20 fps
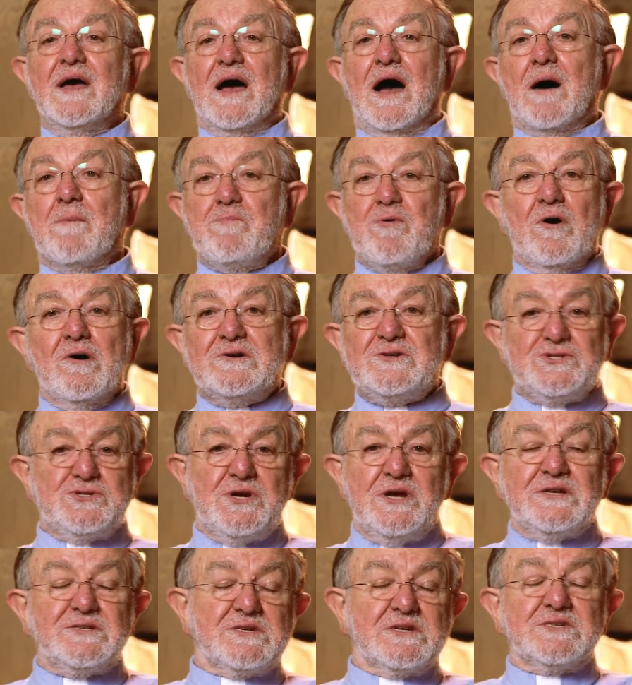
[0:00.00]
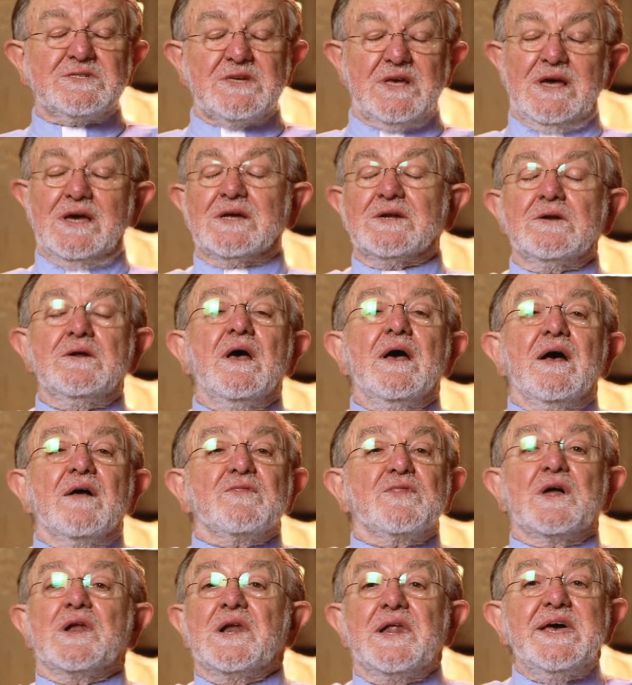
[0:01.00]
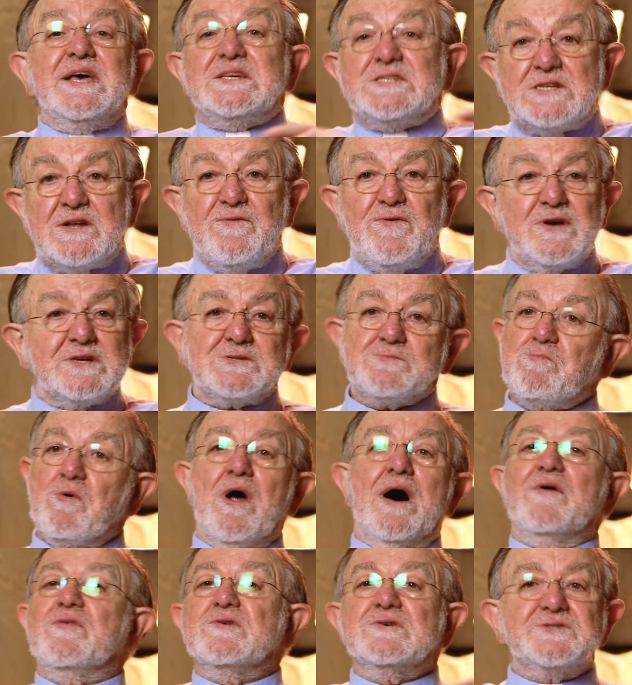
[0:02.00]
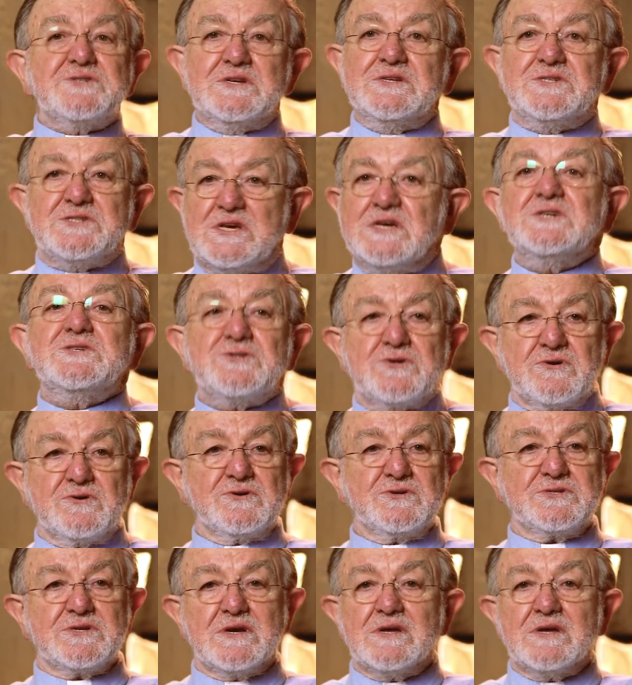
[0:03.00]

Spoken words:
approach Jesus in the least of his brothers and sisters,